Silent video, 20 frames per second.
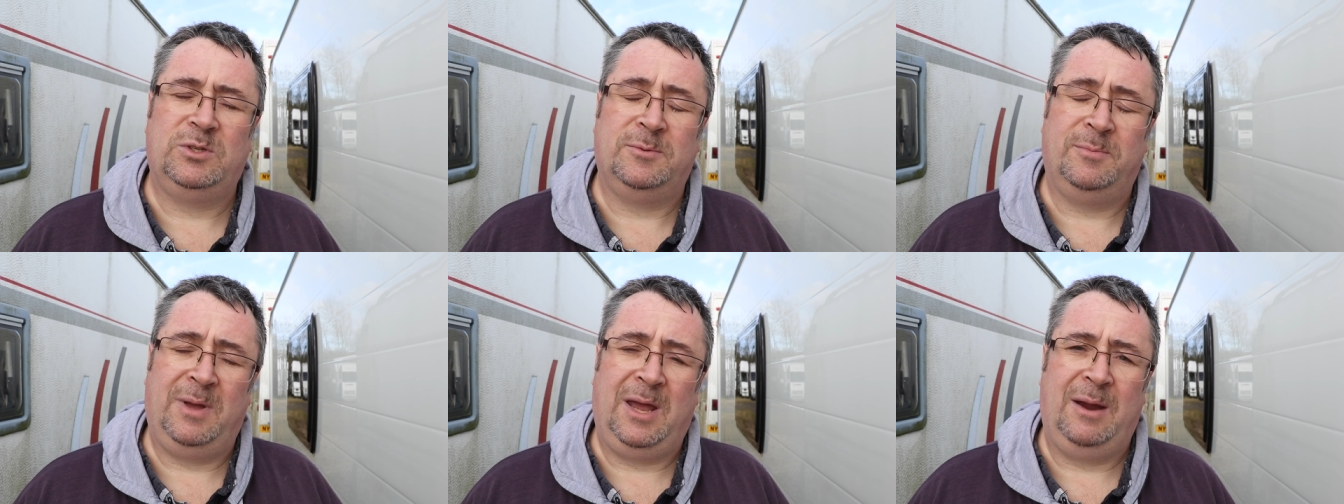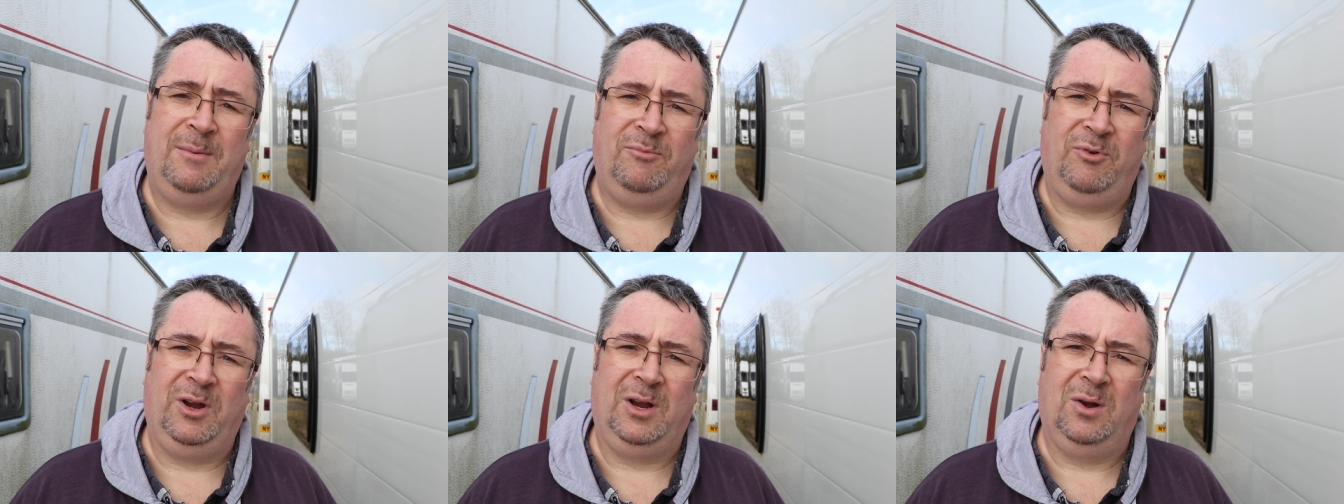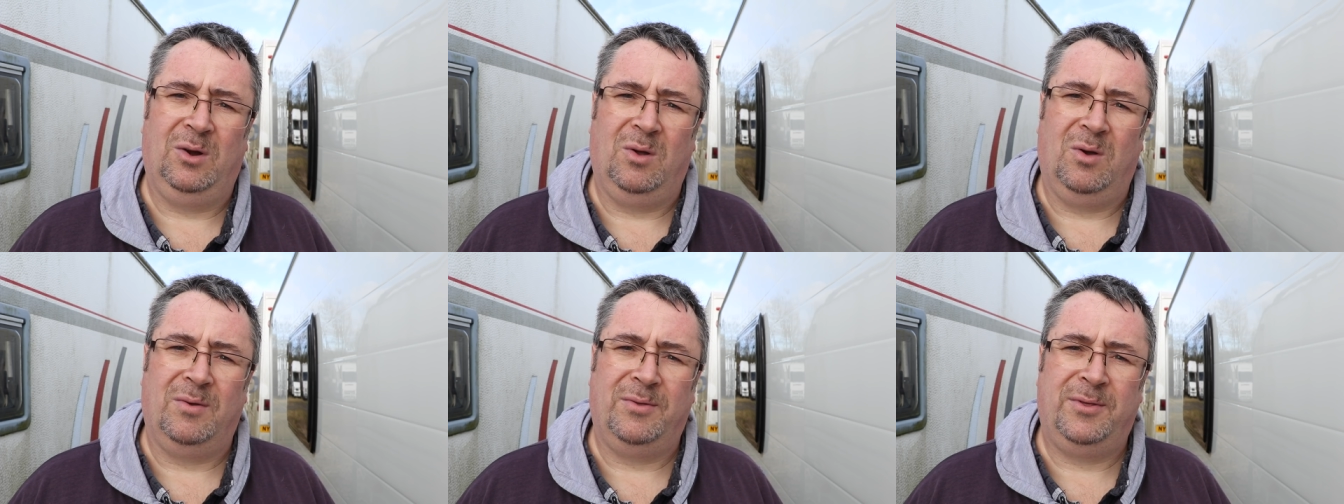with some emery
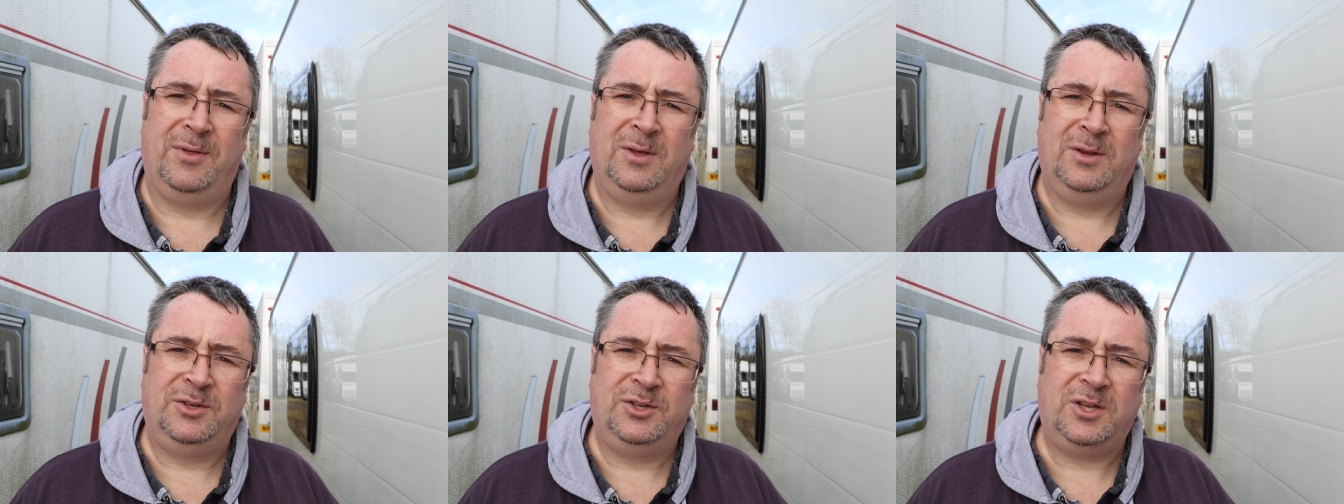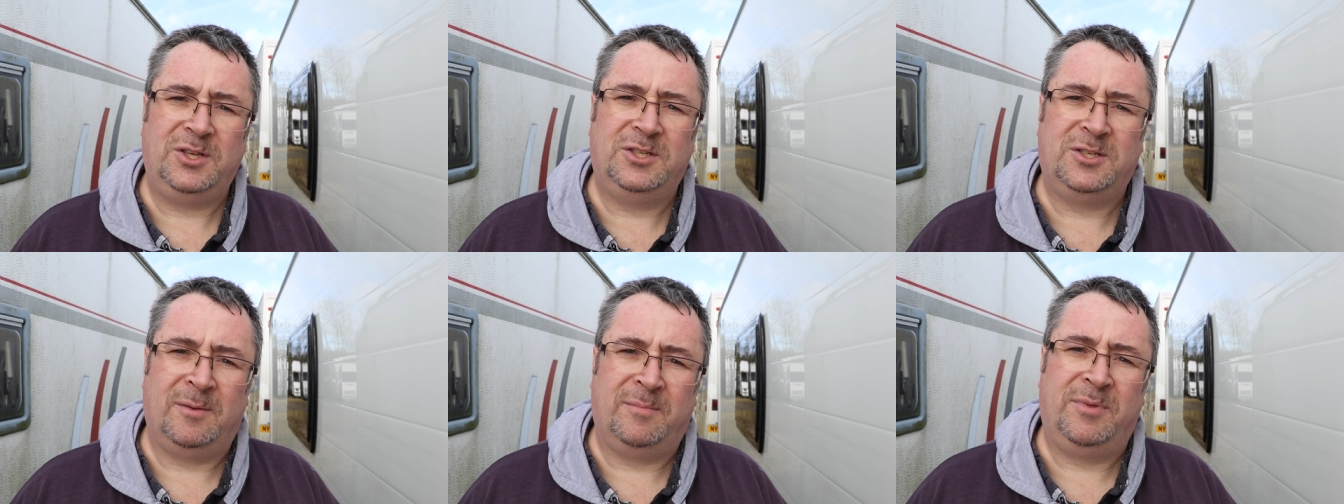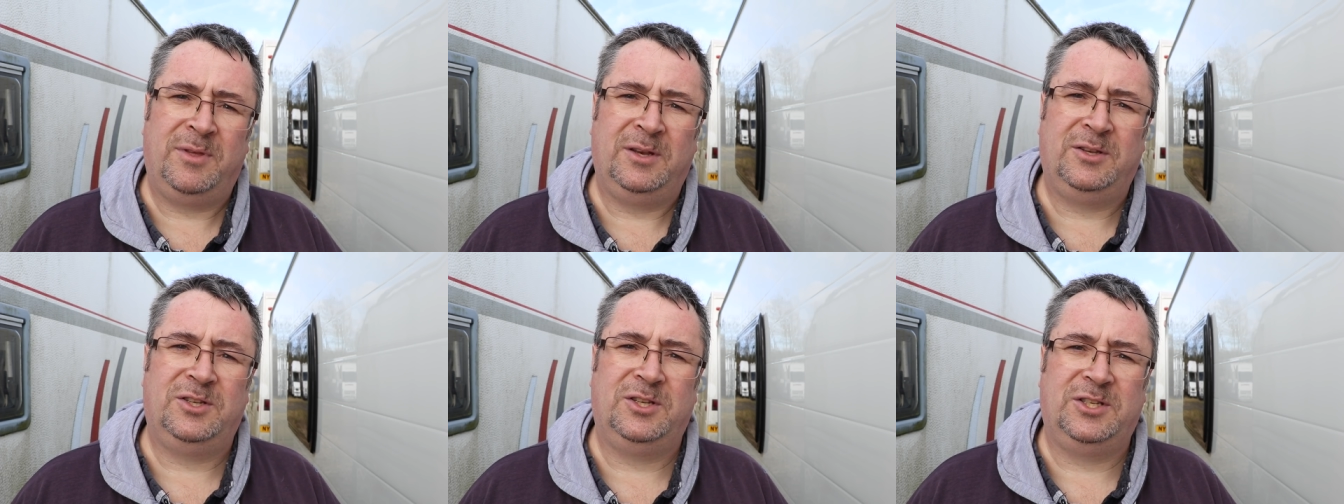cloth. Just
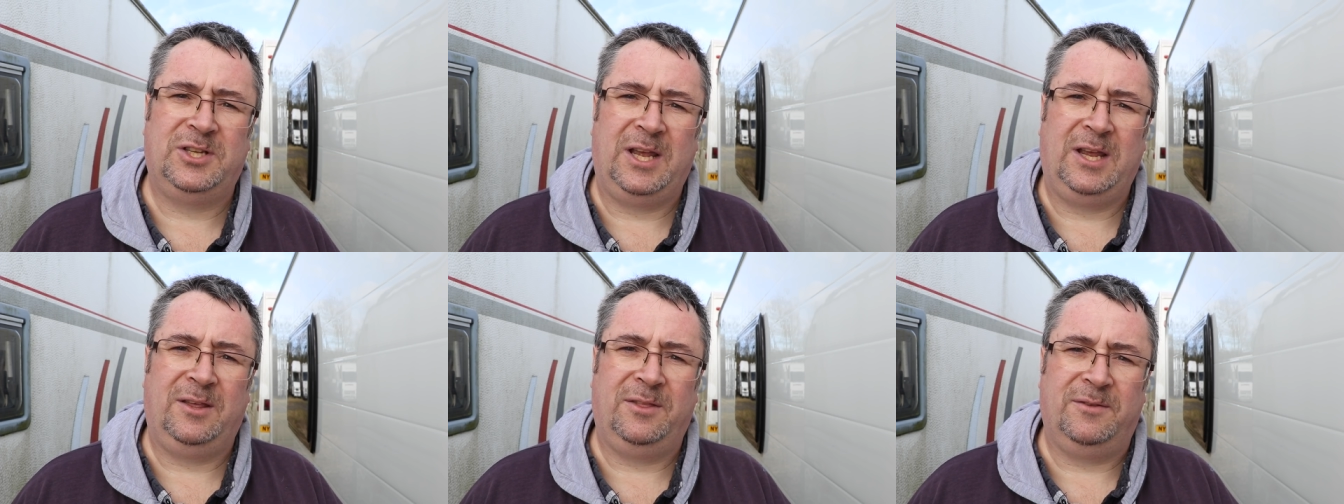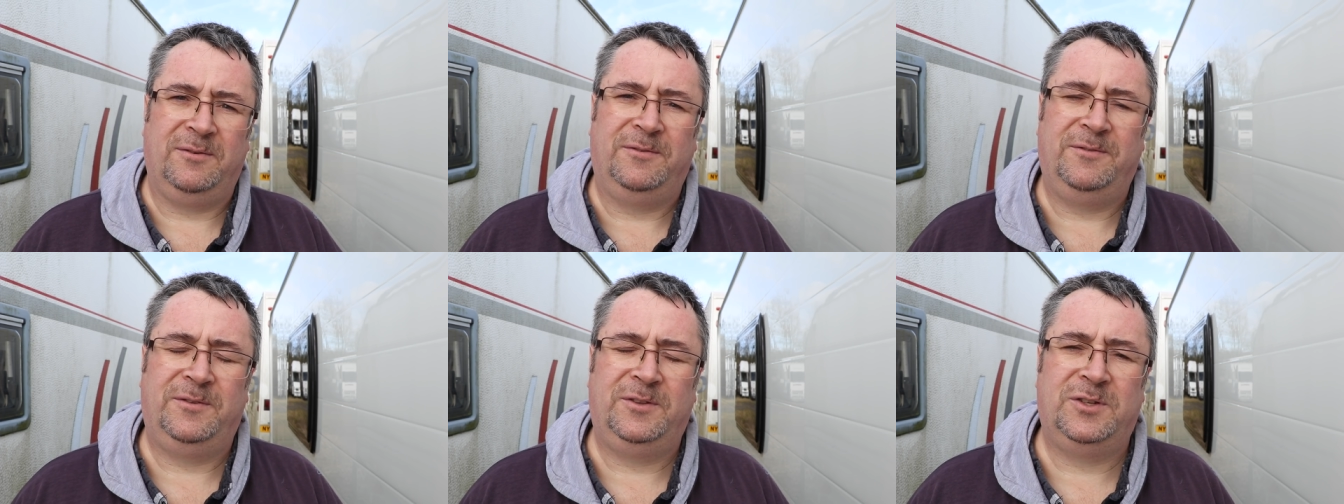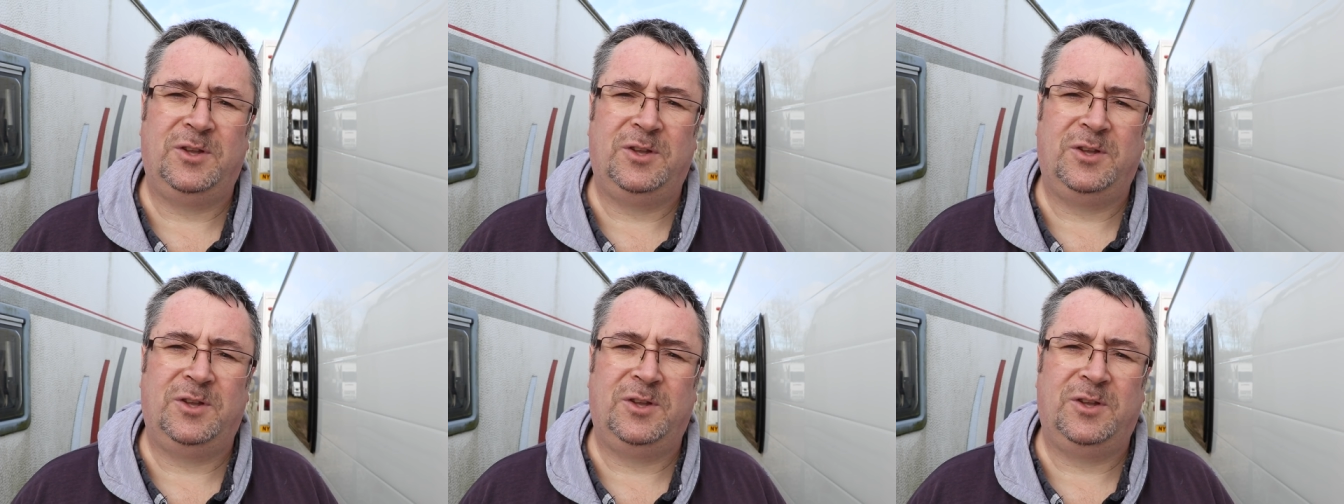something to take the